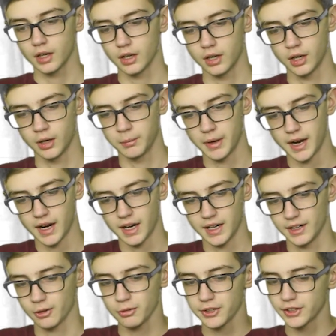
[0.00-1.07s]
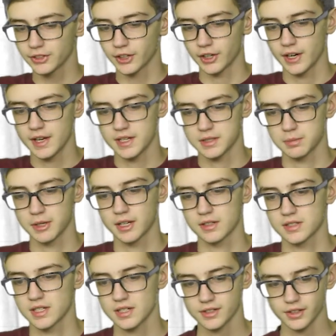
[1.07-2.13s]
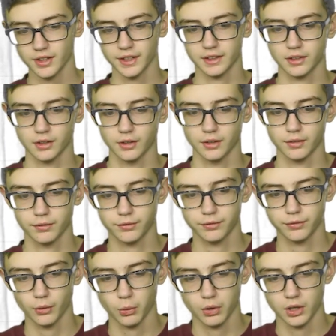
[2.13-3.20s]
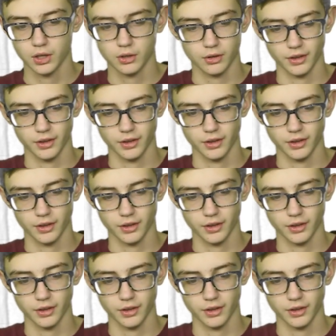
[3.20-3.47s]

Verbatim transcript: Um, I don't think there is, because these are like the four